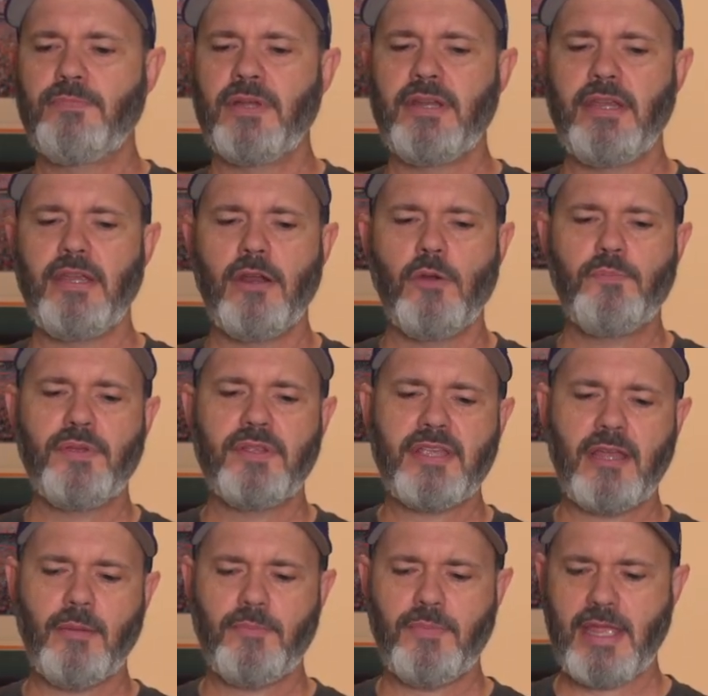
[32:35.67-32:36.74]
But it opens
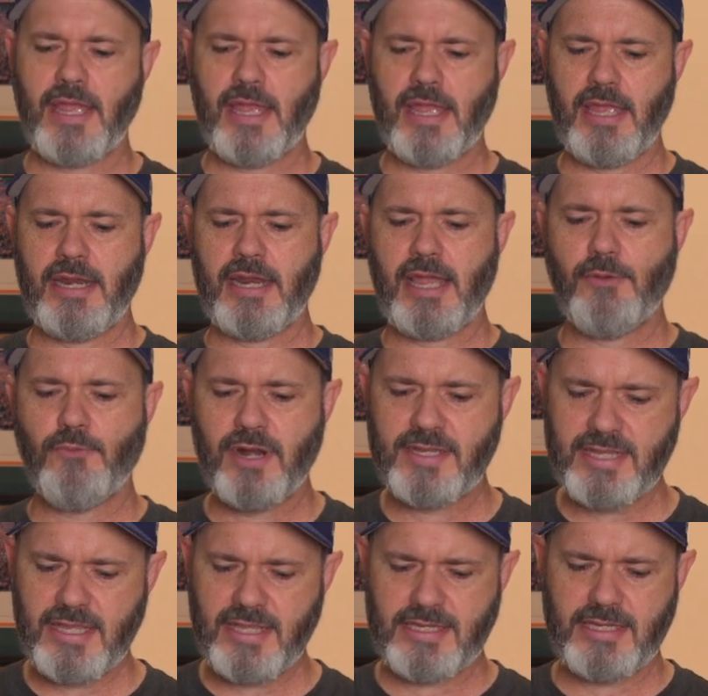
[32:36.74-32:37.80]
up, and I want to
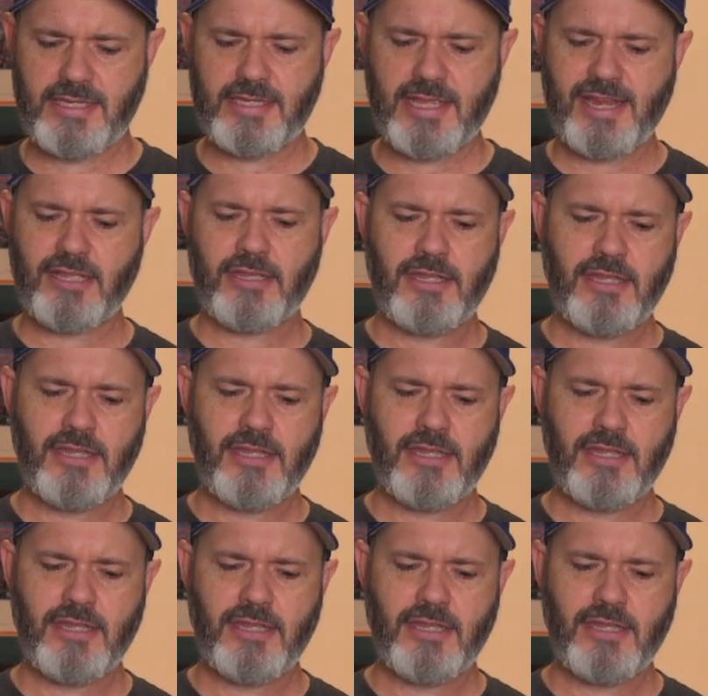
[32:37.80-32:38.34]
say this is like,